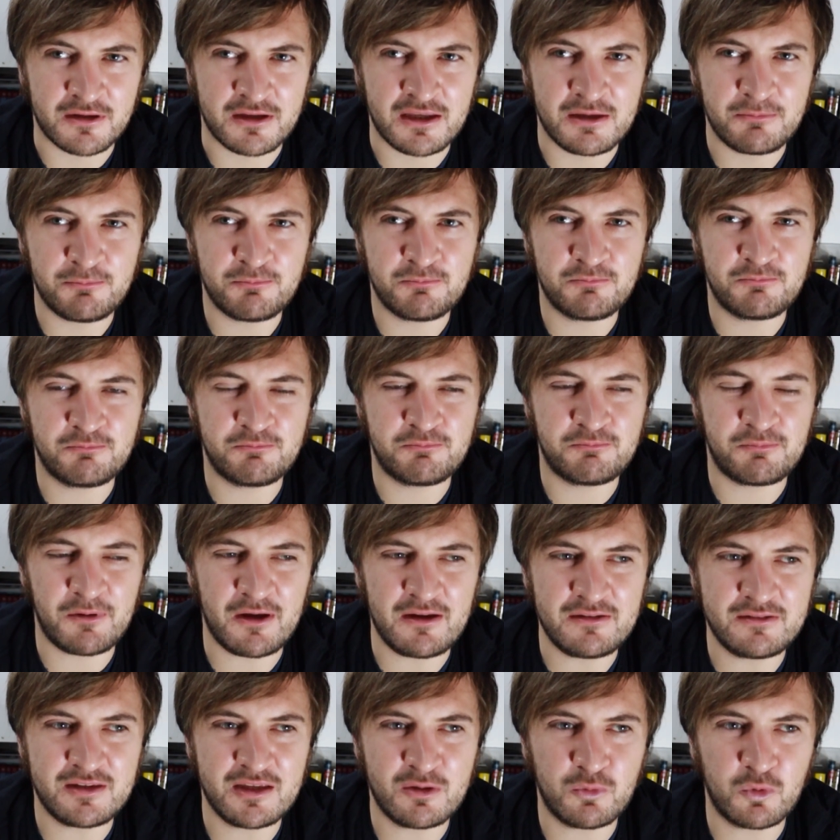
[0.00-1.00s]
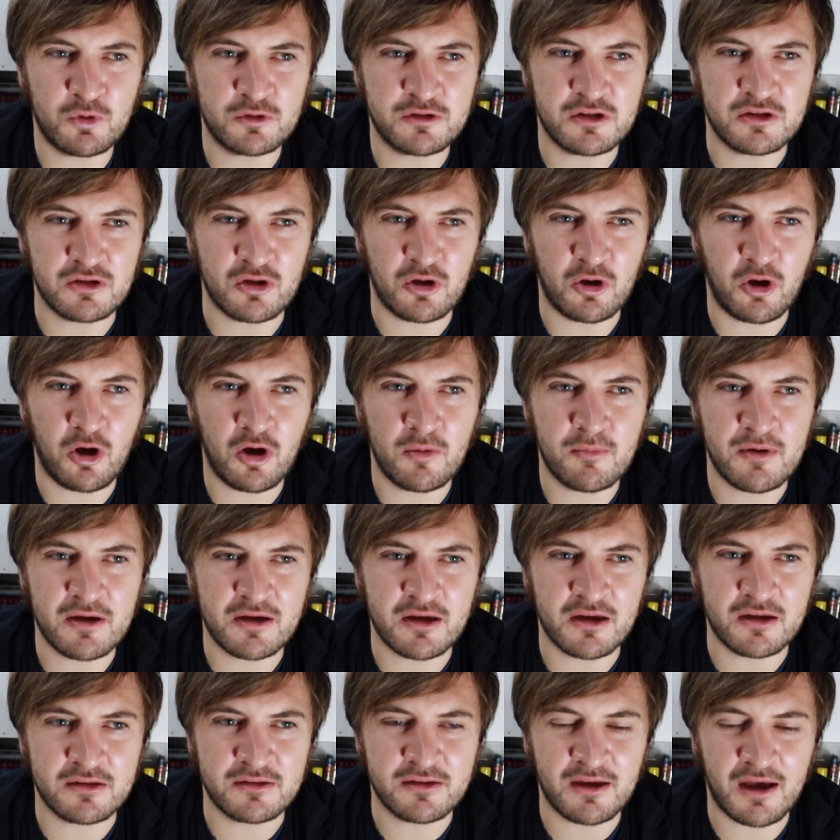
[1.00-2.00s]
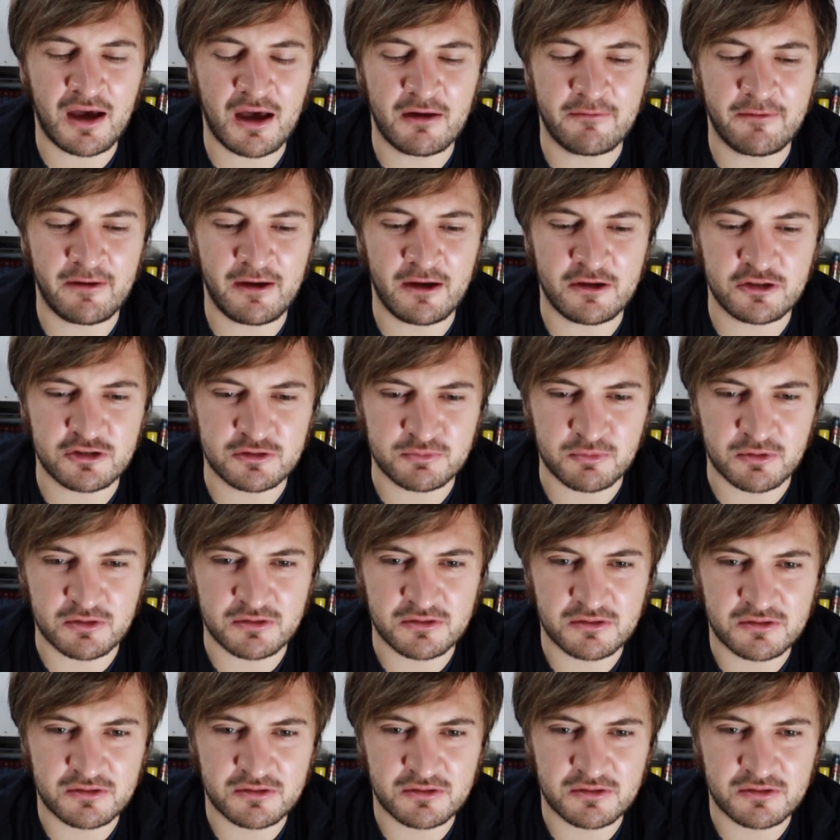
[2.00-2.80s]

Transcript: He basically wanted Omega to have a henchman.